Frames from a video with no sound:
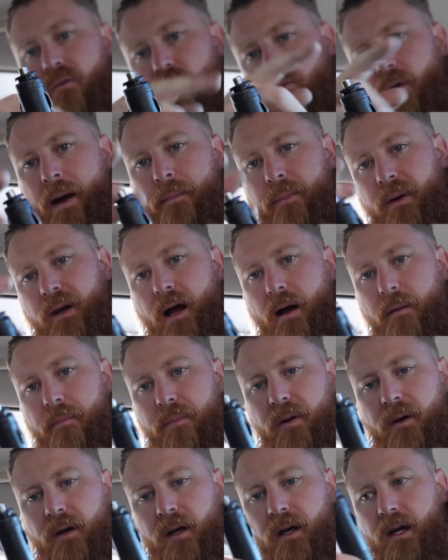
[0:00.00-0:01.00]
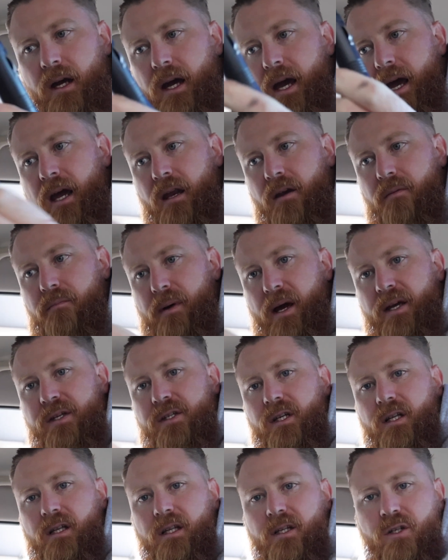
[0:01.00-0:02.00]
wrap it up and
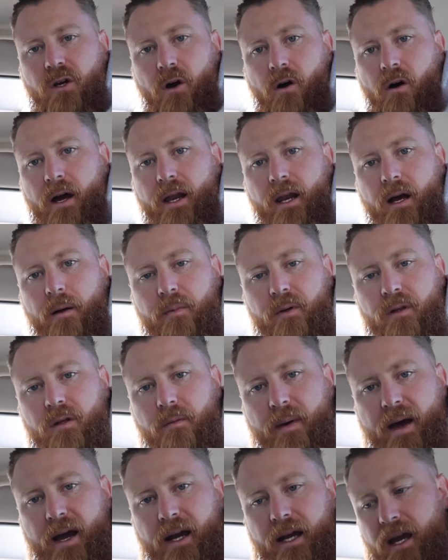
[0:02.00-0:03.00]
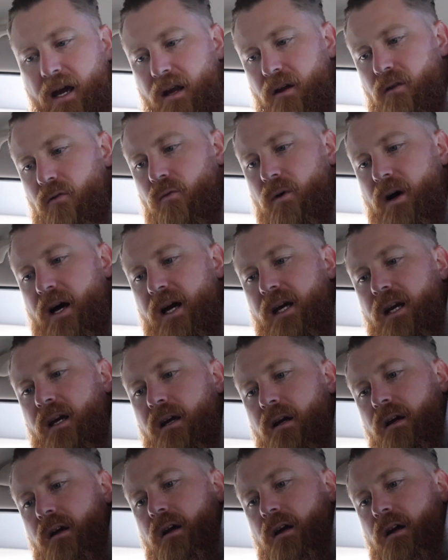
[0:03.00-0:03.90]
basically tie it up in the back out of the way.